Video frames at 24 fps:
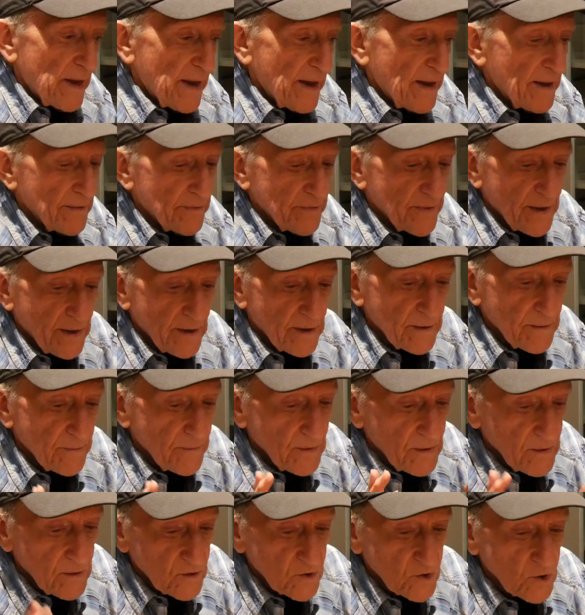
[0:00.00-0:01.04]
And then,
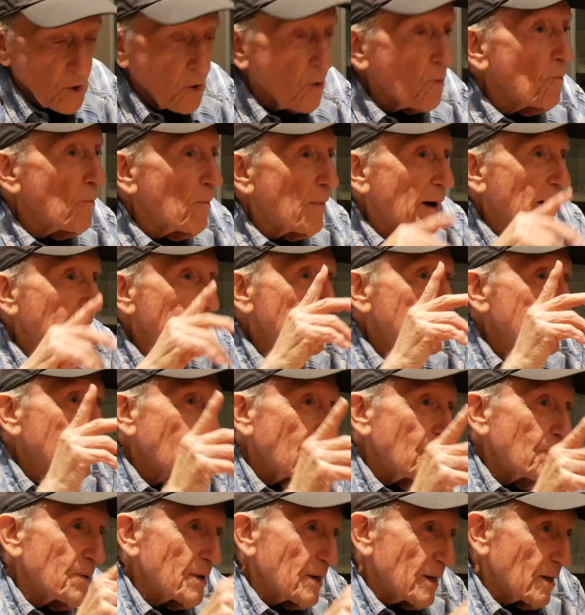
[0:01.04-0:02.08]
so my
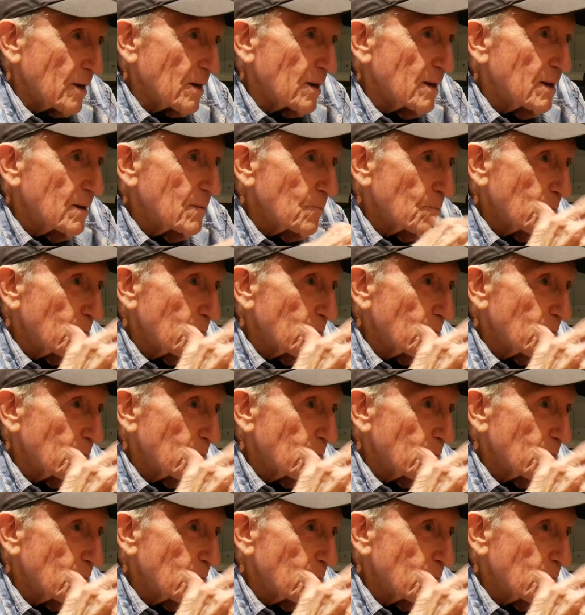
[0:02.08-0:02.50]
company,